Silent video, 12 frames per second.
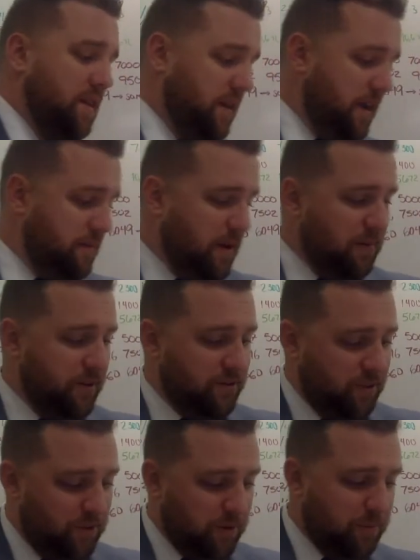Okay, now I'm
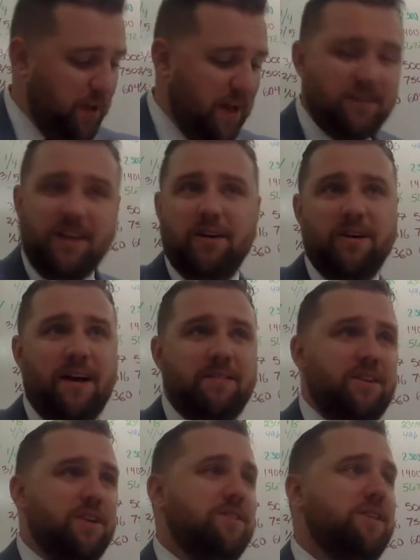showing your plastic handle
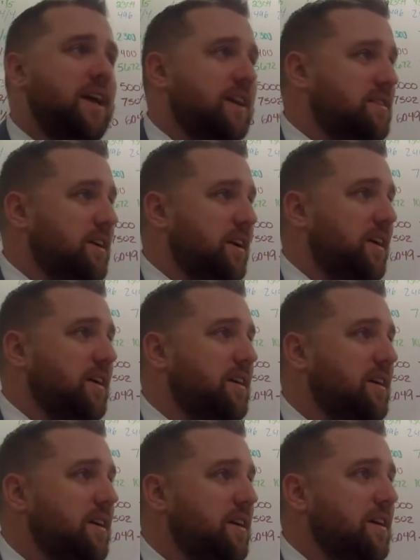knives, they're sanitary,